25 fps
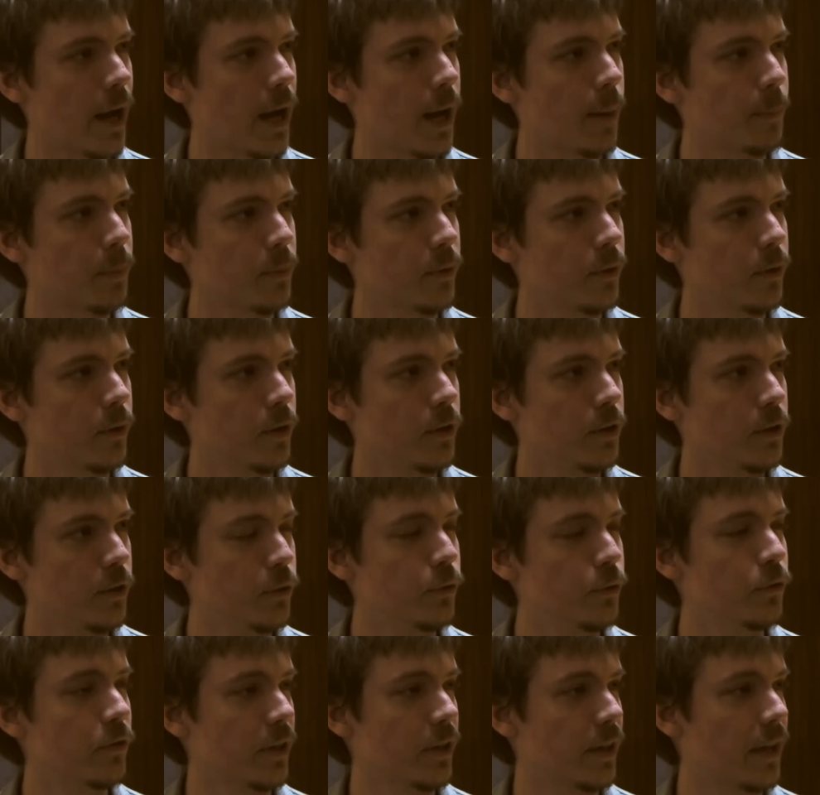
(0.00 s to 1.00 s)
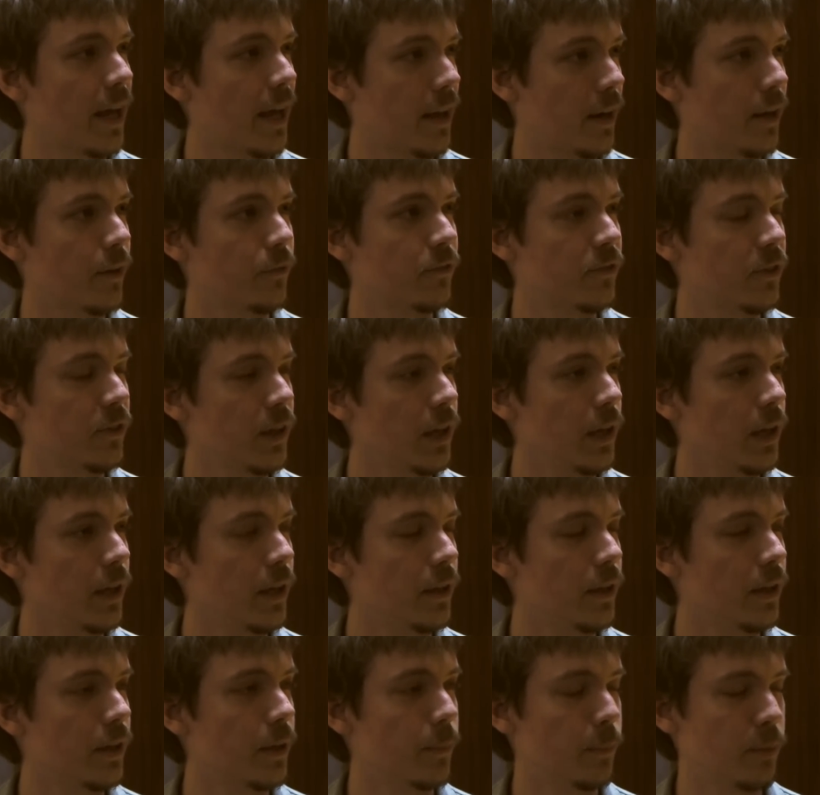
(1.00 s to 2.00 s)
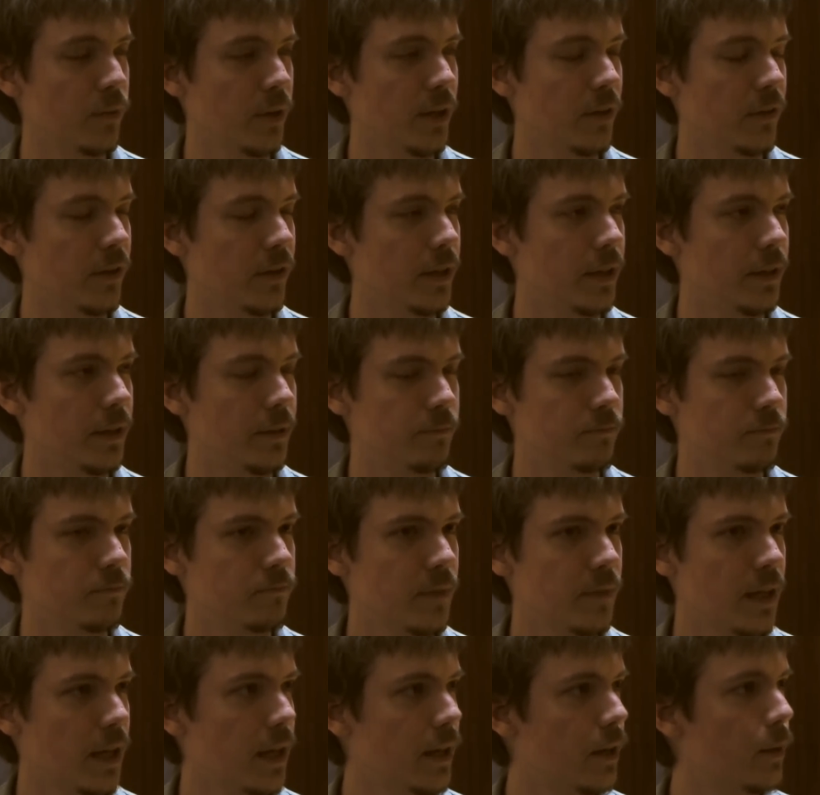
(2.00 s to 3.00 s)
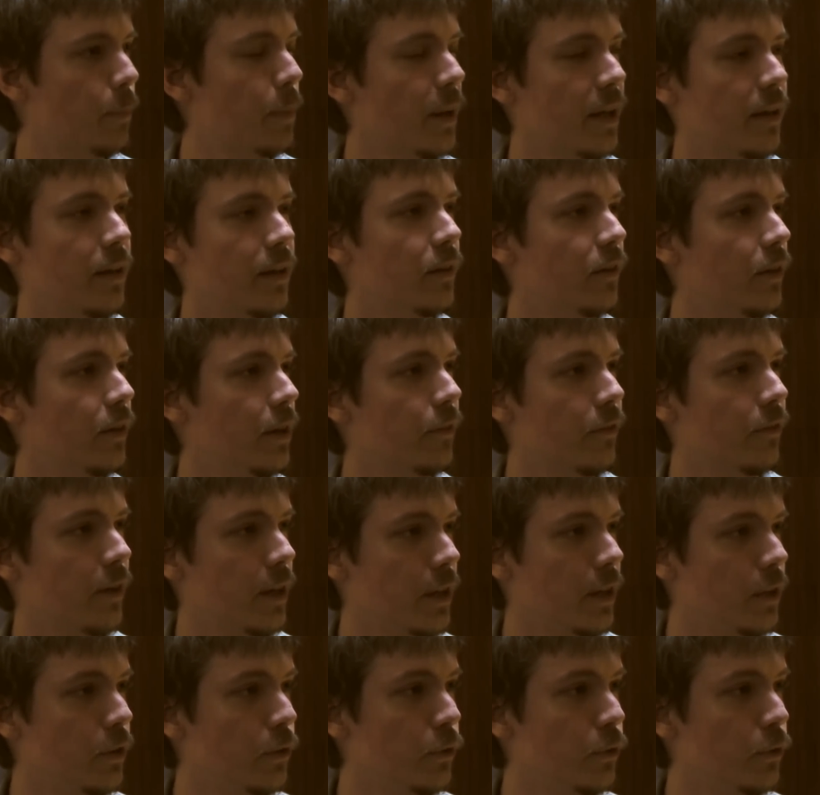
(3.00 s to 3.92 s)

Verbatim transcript: app using NFC completely independently of any